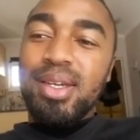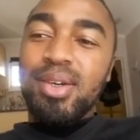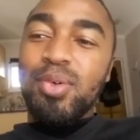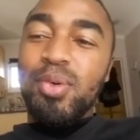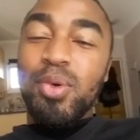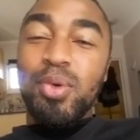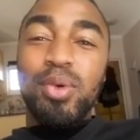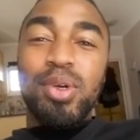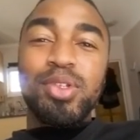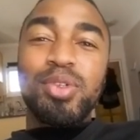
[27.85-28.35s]

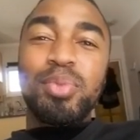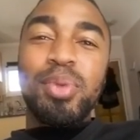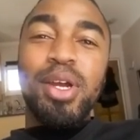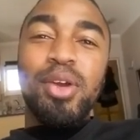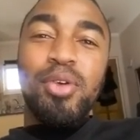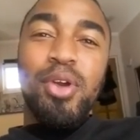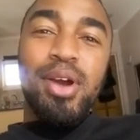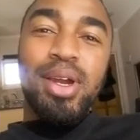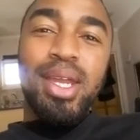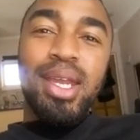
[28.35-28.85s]
Who would want to be
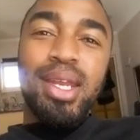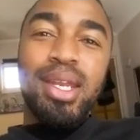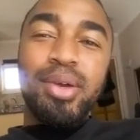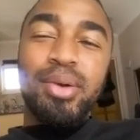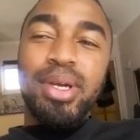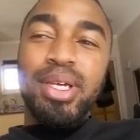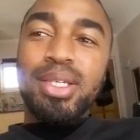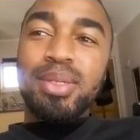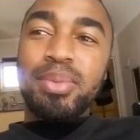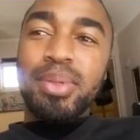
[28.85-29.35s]
a rock
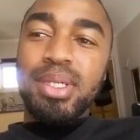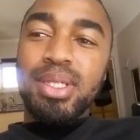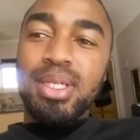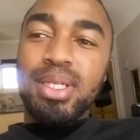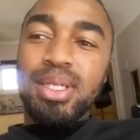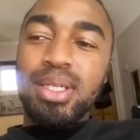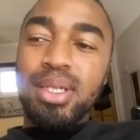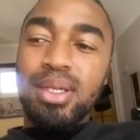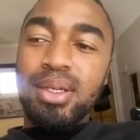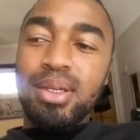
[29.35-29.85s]
anyways? But